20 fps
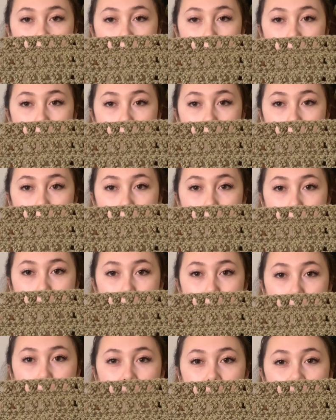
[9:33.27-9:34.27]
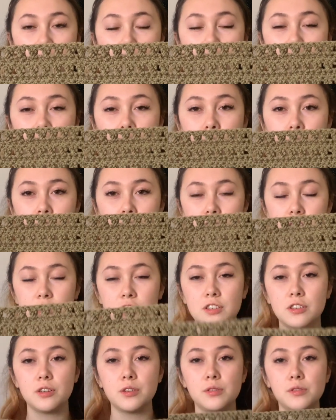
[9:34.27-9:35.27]
And I just wanted to
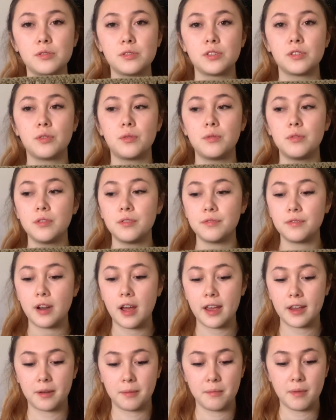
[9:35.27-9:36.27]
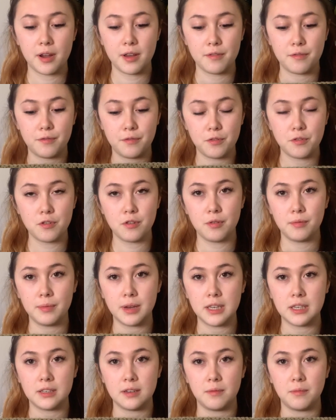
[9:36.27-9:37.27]
use all of like my 4
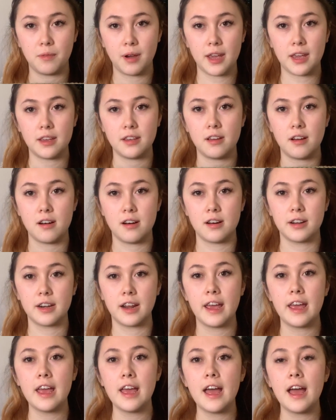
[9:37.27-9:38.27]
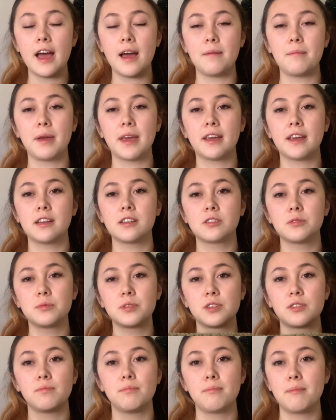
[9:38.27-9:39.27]
medium weight yarn and make it into a
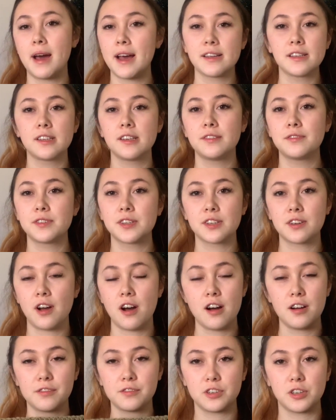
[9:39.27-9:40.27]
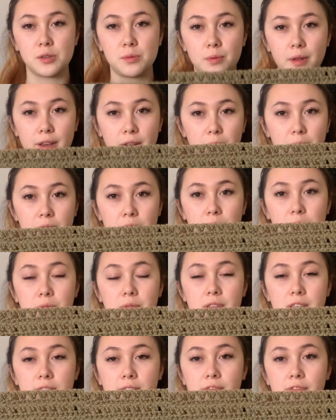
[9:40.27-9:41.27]
massive scarf, just like with all
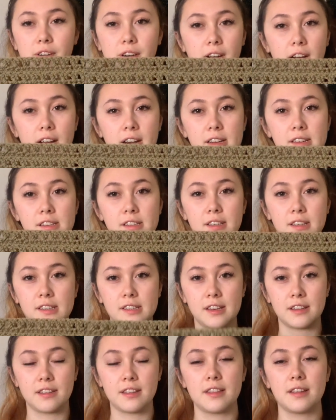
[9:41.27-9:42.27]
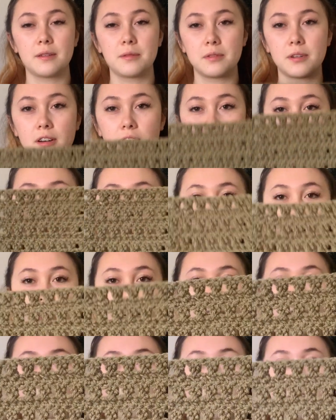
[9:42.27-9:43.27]
the different colours, because I think that would look really
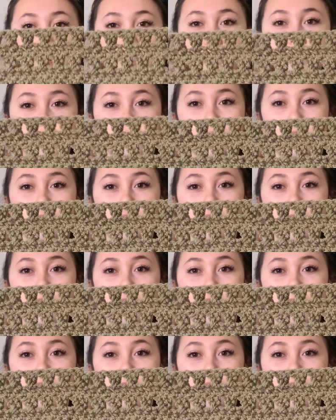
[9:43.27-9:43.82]
nice.